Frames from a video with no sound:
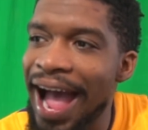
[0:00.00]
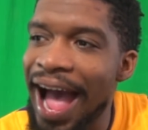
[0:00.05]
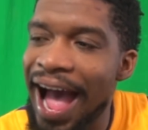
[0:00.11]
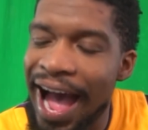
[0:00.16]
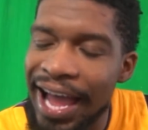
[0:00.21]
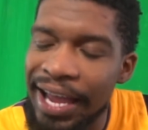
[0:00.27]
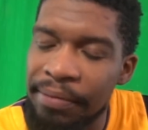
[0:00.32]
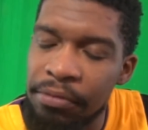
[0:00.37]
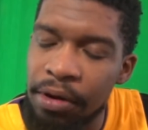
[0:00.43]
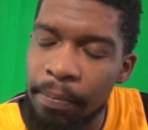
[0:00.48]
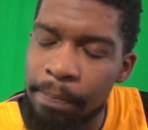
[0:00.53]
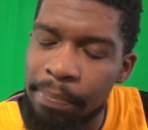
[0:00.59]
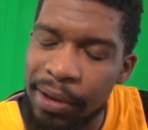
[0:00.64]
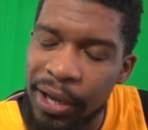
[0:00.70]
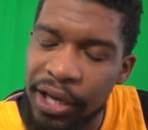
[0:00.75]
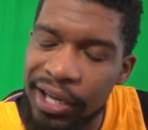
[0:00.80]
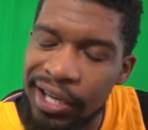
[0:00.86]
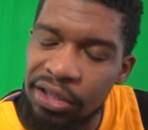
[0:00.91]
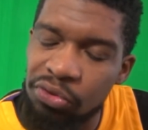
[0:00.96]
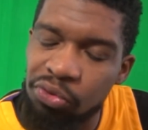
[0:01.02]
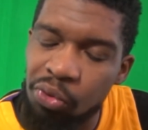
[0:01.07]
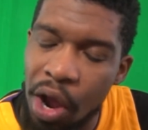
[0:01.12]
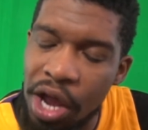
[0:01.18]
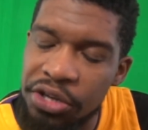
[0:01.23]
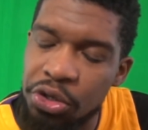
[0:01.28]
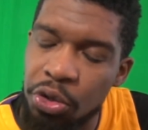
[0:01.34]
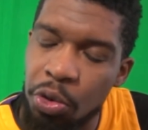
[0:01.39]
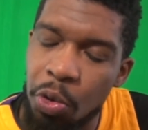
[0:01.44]
I am the biggest
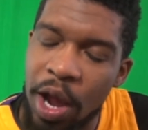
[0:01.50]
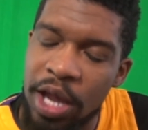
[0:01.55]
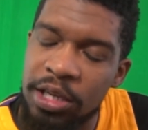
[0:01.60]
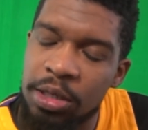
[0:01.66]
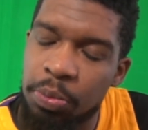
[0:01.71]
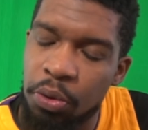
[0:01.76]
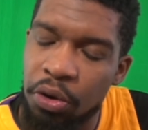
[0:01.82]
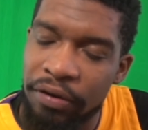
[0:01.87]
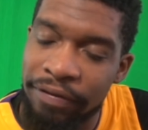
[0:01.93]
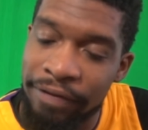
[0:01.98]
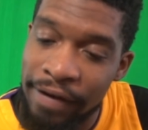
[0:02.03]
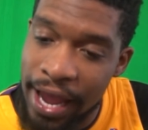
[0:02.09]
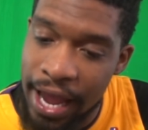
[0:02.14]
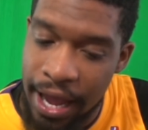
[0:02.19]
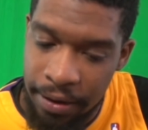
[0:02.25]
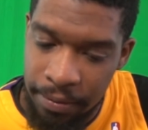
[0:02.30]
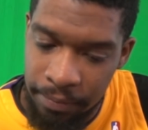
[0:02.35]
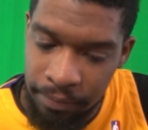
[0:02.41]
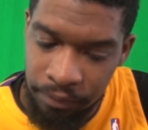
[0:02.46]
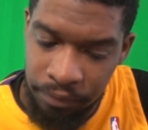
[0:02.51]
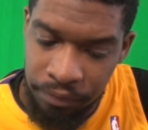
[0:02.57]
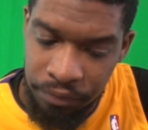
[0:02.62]
Russell Westbrook fan.